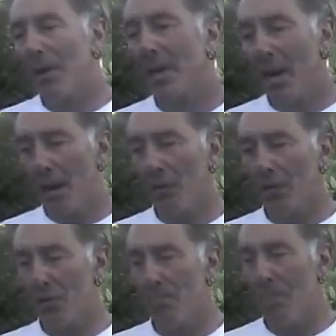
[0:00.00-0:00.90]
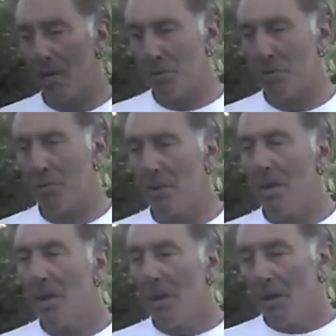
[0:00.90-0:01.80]
careful to measure
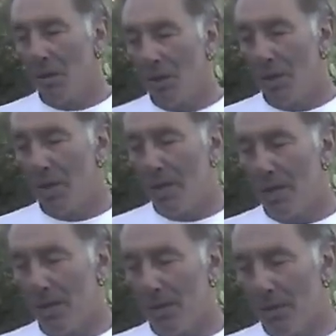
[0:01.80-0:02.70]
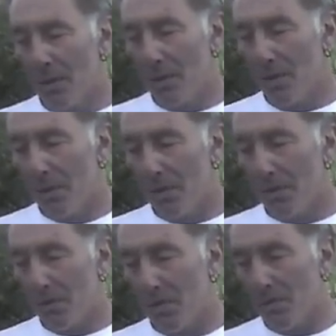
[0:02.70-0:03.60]
the
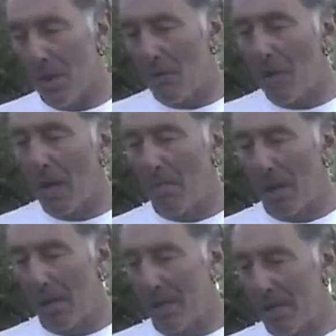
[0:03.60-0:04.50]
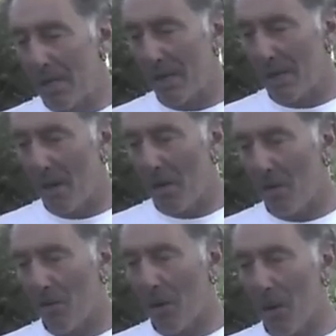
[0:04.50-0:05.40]
availability
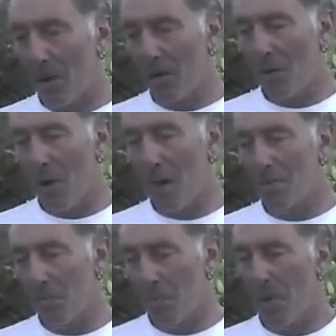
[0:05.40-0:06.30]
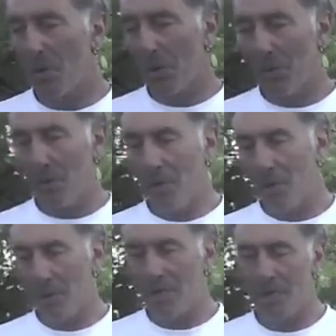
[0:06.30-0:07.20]
of our crops with
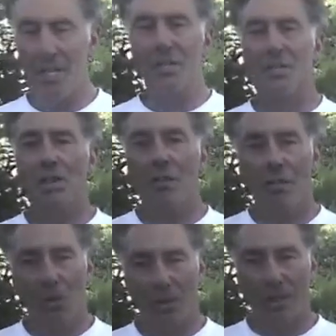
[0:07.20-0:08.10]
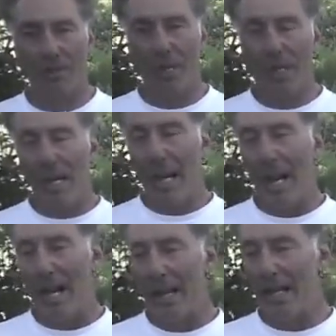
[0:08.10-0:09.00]
the seasons unfolding.
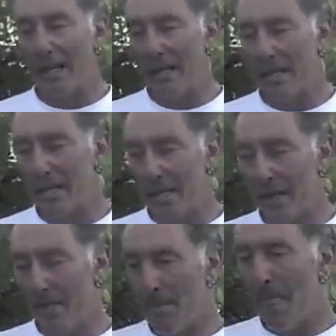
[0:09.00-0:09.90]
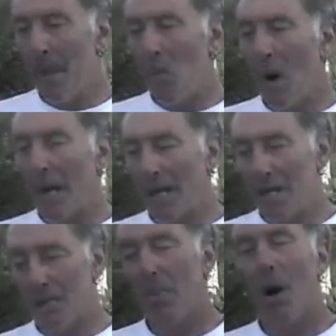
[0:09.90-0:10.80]
And while it
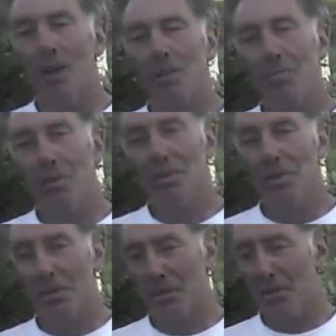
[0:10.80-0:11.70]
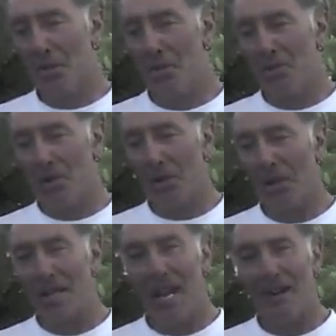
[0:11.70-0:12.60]
is possible to grow
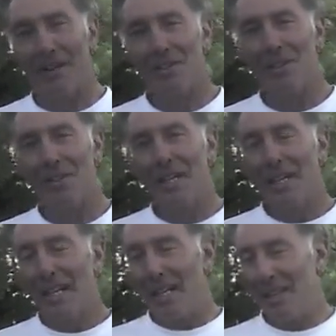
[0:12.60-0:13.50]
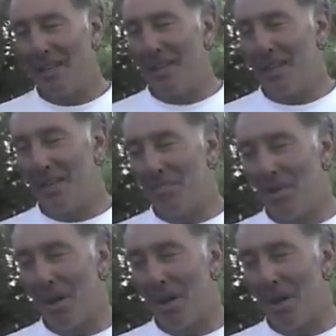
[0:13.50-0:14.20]
early carrots, the